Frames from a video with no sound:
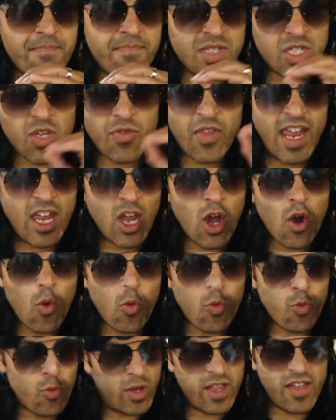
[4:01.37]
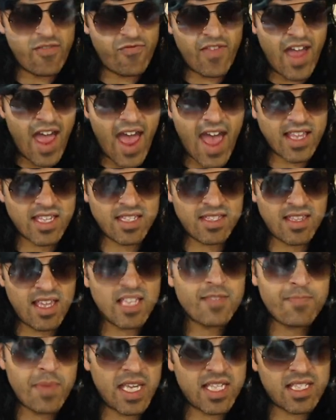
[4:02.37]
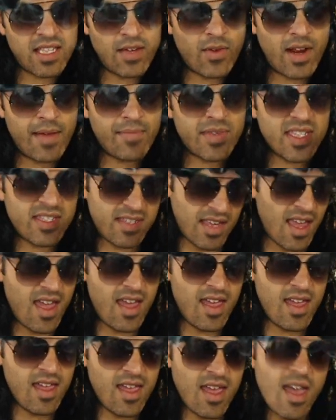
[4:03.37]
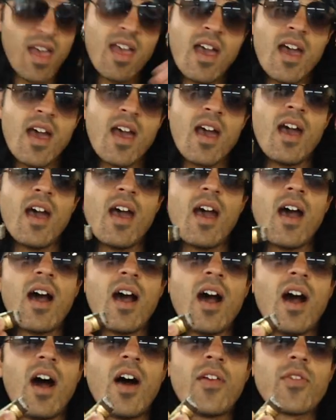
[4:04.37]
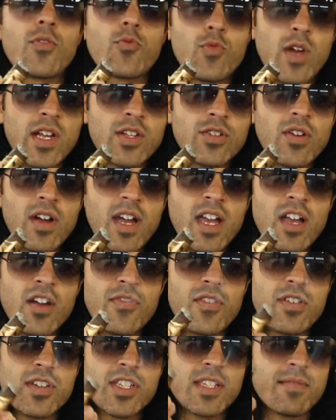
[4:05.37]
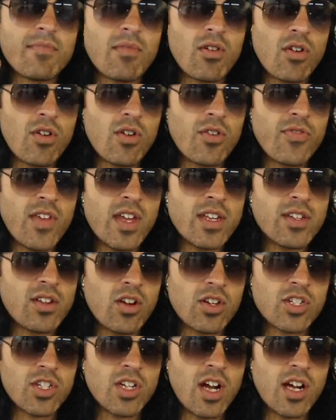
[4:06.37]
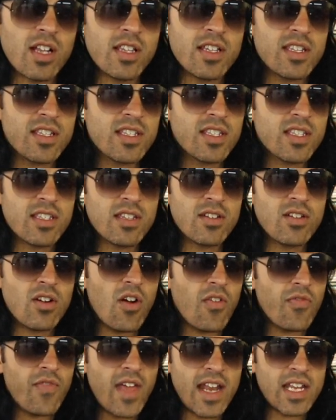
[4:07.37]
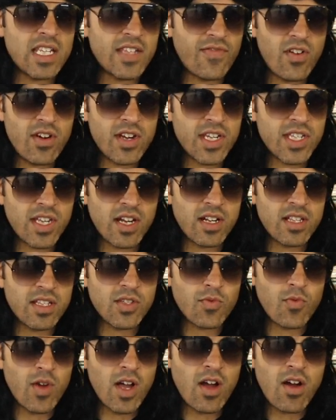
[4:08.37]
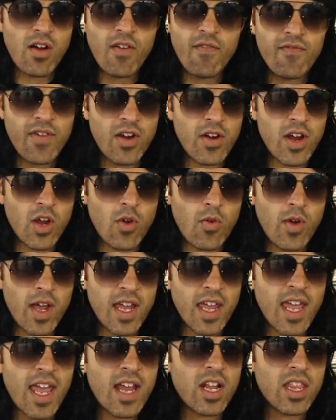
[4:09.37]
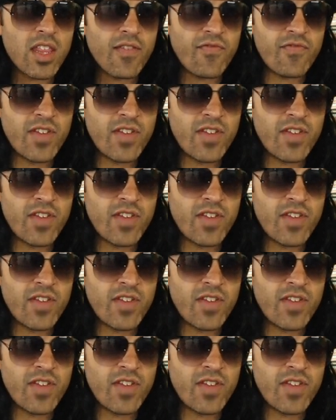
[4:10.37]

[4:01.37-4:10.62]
So they go really fast, is basically what I'm saying. On the retrohale, there is some earth and dark chocolate. Still, that is very subtle as well, very quick, and on the